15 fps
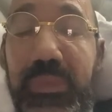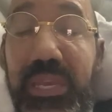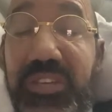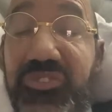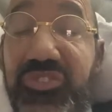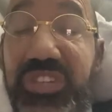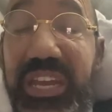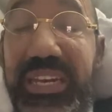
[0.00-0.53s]

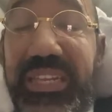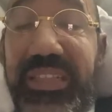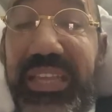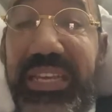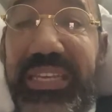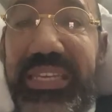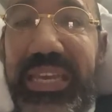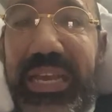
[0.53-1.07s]
Shady
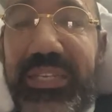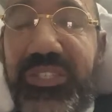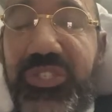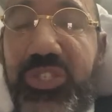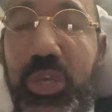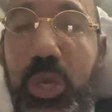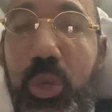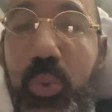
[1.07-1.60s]
Lick, yes.
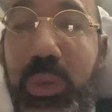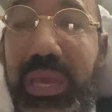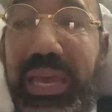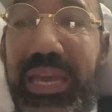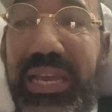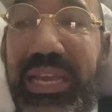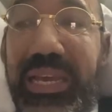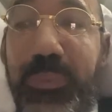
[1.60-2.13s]
So
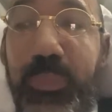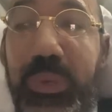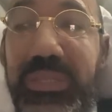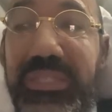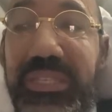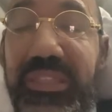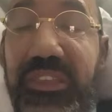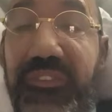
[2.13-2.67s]
it
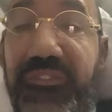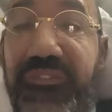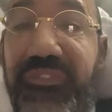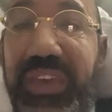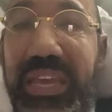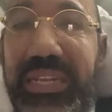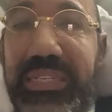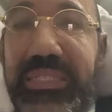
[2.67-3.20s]
wasn't the
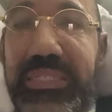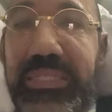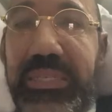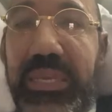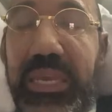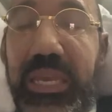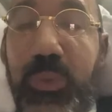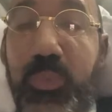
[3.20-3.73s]
vent,
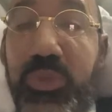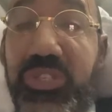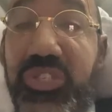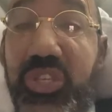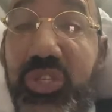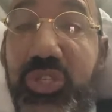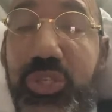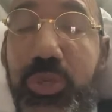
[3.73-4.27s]
it was
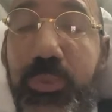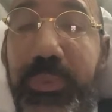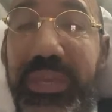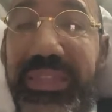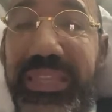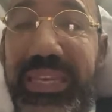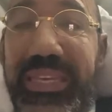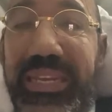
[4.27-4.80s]
the
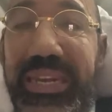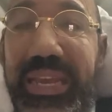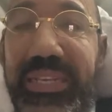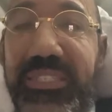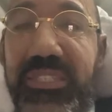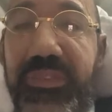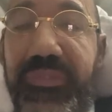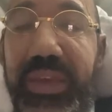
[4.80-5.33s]
tubing that
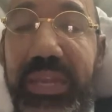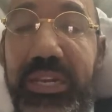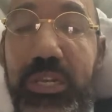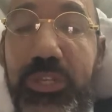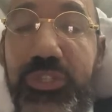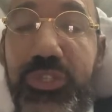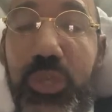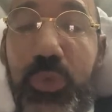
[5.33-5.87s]
connects the vent.
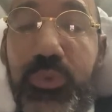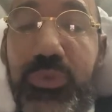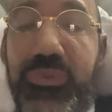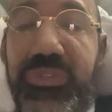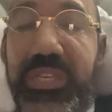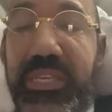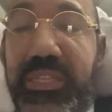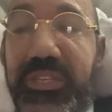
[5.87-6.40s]
So you
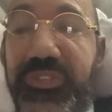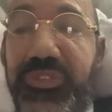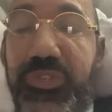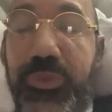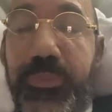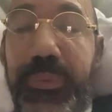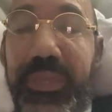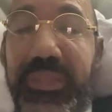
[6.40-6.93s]
see this
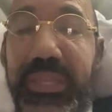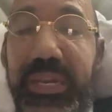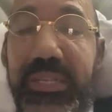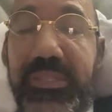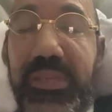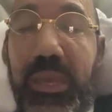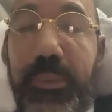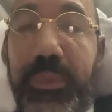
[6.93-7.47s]
tubing that
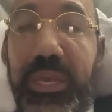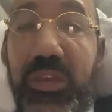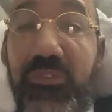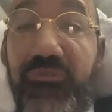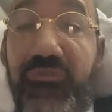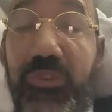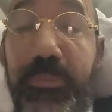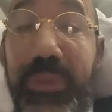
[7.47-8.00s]
is coming
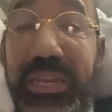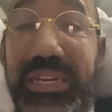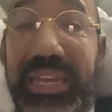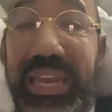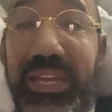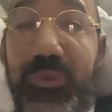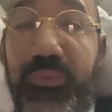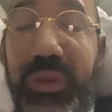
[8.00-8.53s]
from my
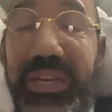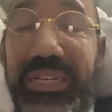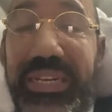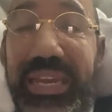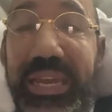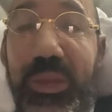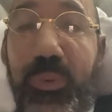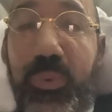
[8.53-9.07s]
neck right
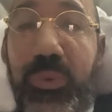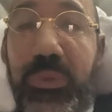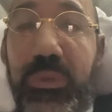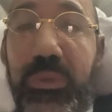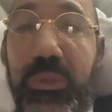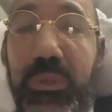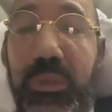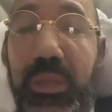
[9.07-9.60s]
now?
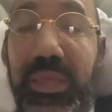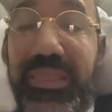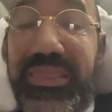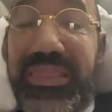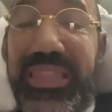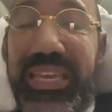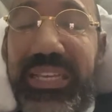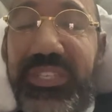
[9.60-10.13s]

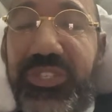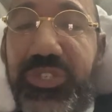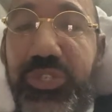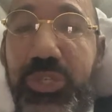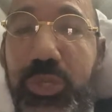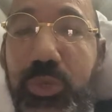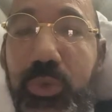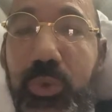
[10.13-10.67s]
This
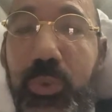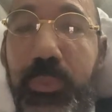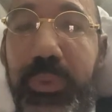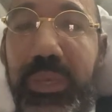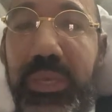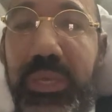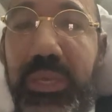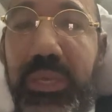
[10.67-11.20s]
tube
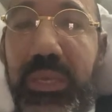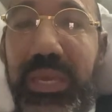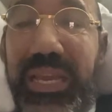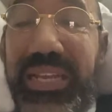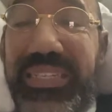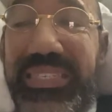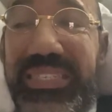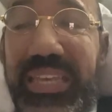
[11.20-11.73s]

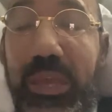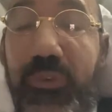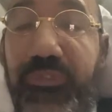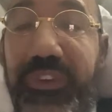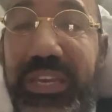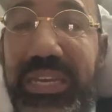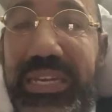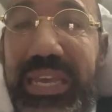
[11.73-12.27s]

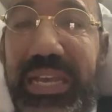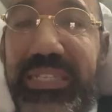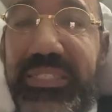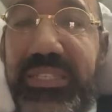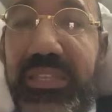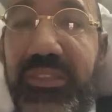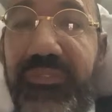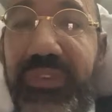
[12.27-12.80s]
itself
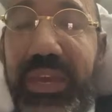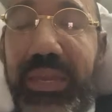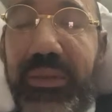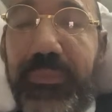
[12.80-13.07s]
connects to the vent.